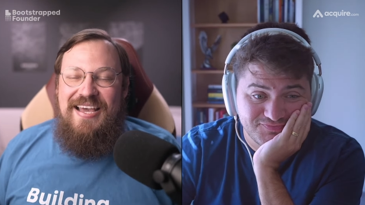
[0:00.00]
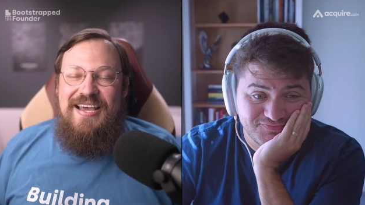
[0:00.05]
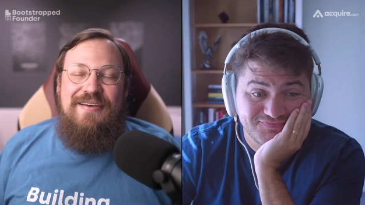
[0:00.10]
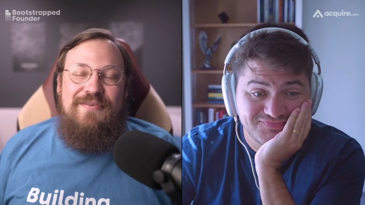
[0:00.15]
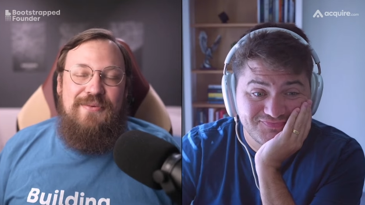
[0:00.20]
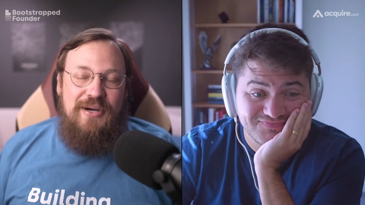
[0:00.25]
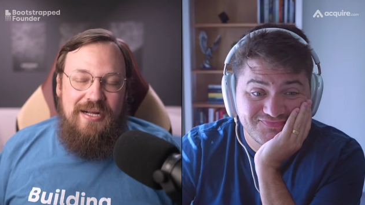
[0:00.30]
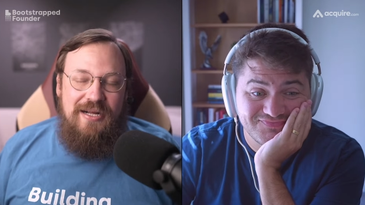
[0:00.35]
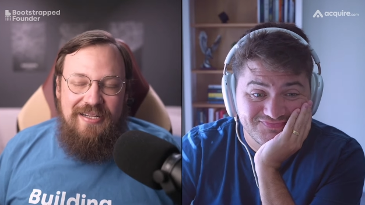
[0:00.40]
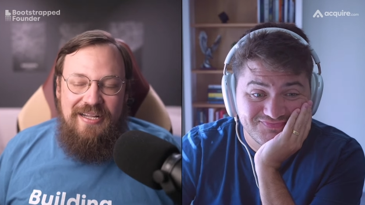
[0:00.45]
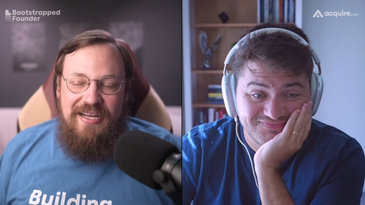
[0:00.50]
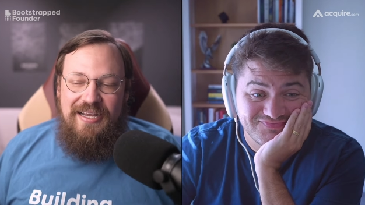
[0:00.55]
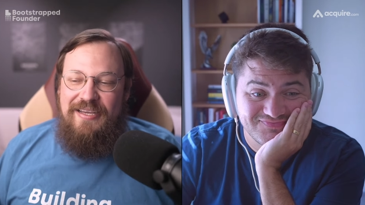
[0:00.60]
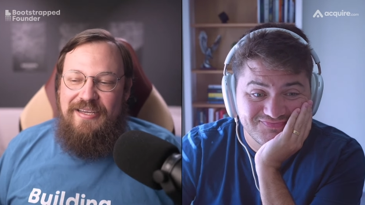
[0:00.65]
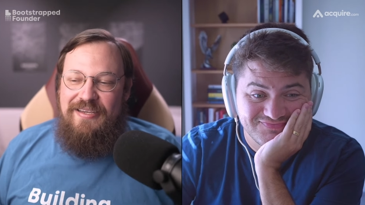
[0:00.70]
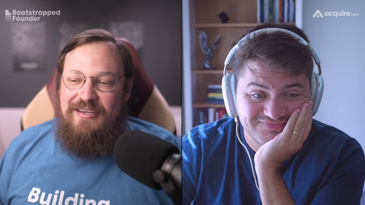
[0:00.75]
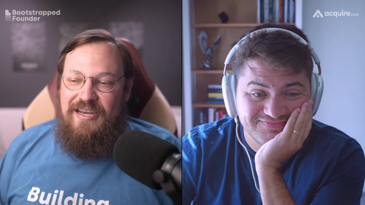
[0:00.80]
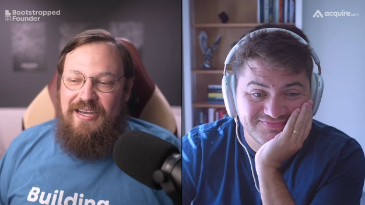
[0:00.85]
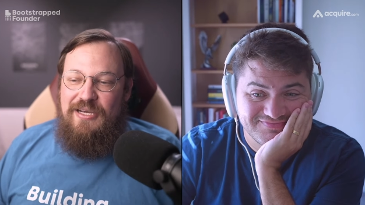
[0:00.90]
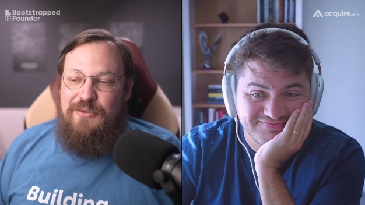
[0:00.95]
Speaker 1: Well,
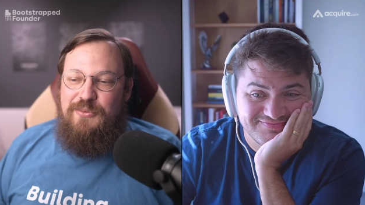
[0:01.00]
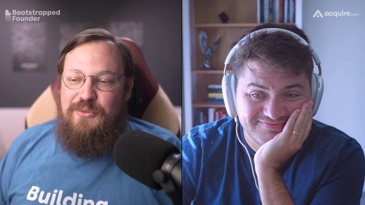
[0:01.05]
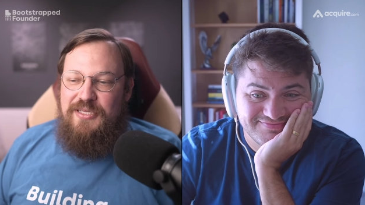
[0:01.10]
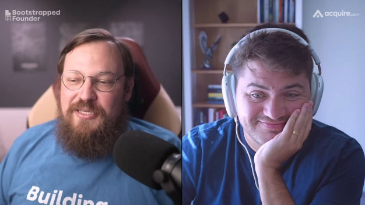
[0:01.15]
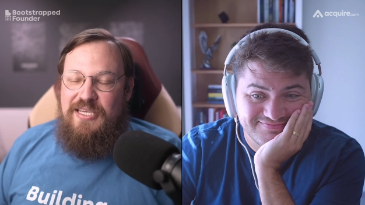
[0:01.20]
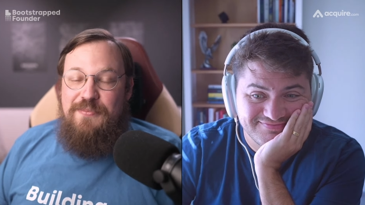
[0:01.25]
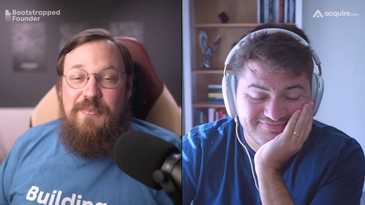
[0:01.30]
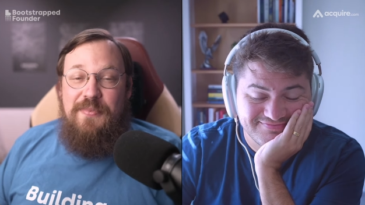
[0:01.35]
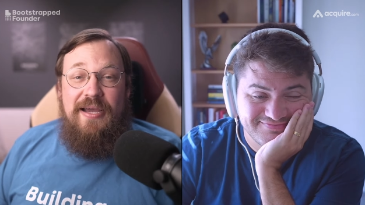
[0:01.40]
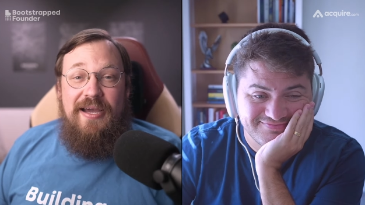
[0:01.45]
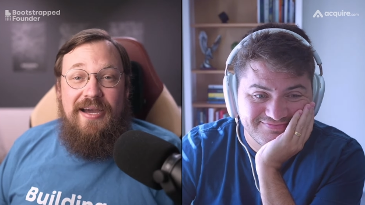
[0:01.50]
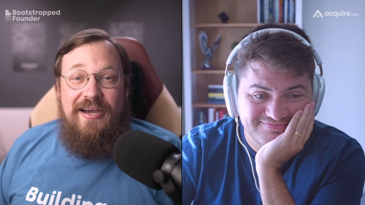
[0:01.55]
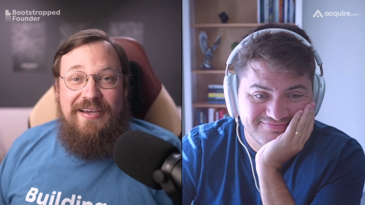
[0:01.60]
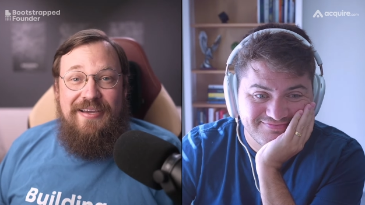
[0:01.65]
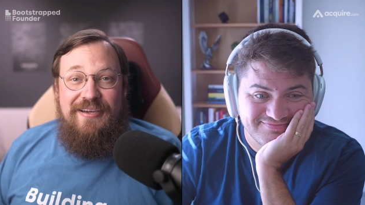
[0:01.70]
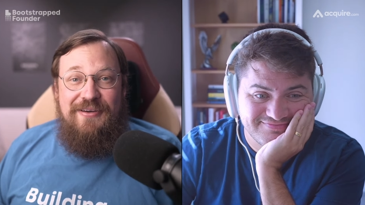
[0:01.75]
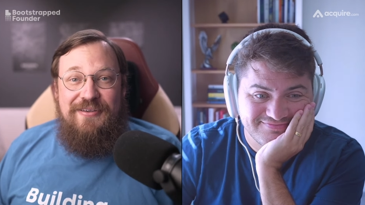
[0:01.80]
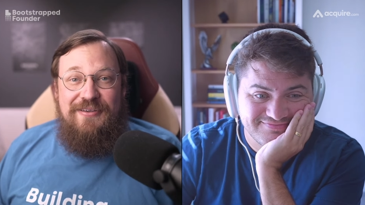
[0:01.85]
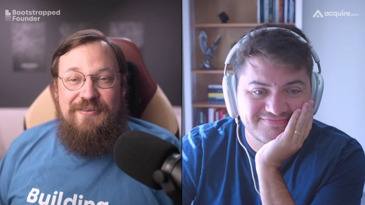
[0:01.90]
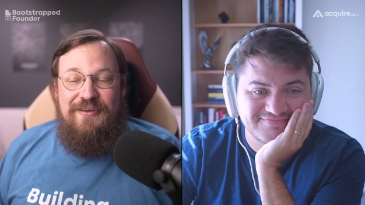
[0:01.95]
I, I will keep my
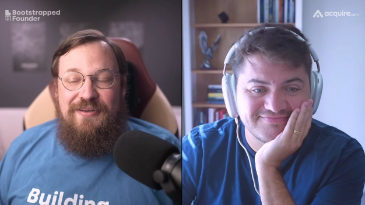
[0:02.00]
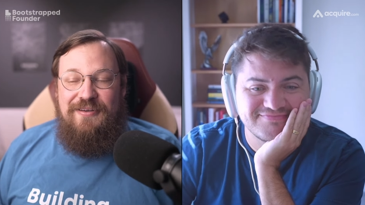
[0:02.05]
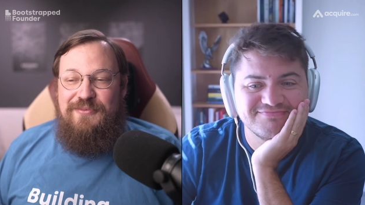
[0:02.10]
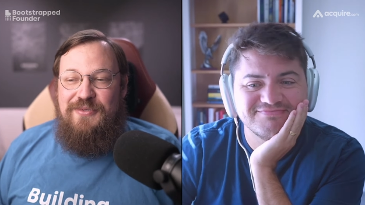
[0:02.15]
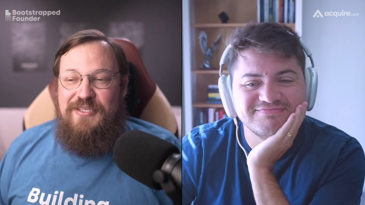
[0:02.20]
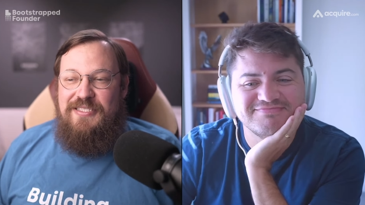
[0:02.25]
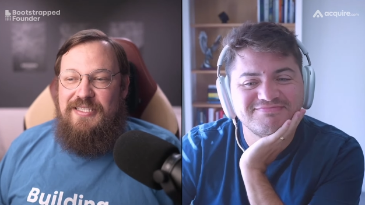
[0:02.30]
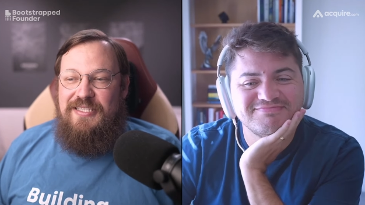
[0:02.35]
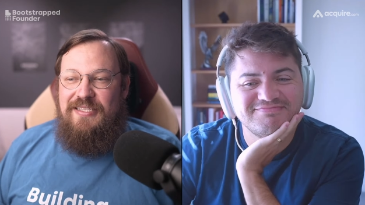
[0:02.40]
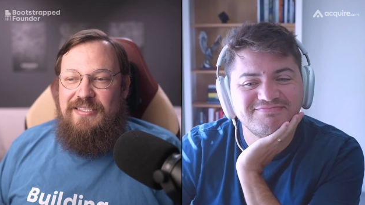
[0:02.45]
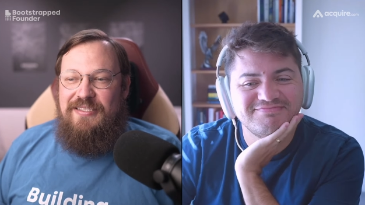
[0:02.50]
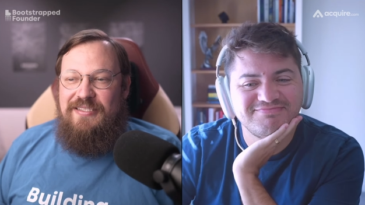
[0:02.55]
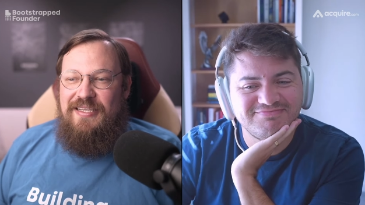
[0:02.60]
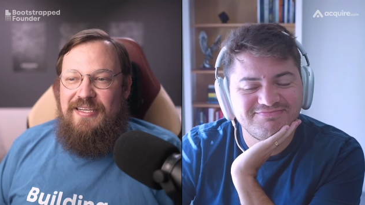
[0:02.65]
eye on on Resend.